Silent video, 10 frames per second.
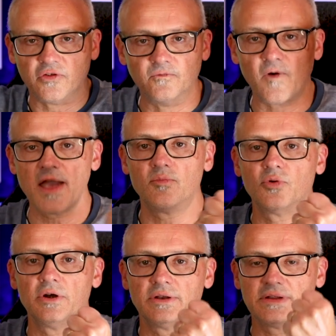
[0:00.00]
It's
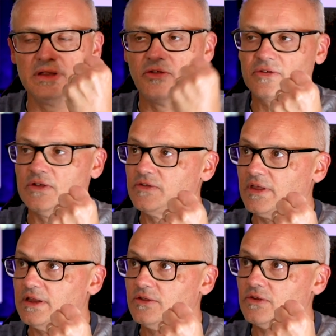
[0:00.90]
vibrant in the sense
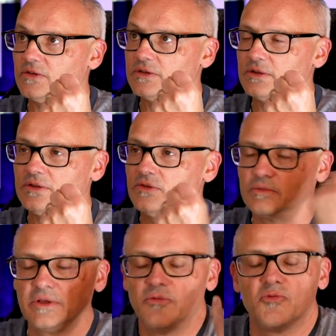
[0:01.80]
that it
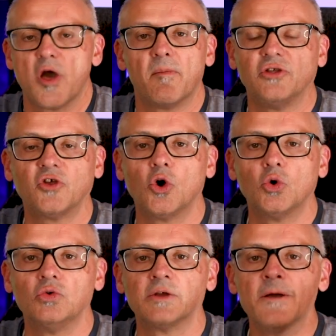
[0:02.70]
keeps me on my
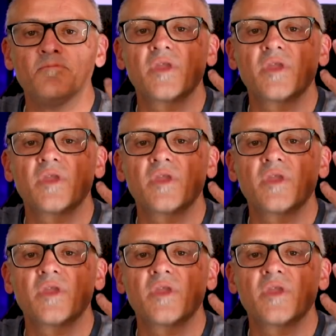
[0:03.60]
toes.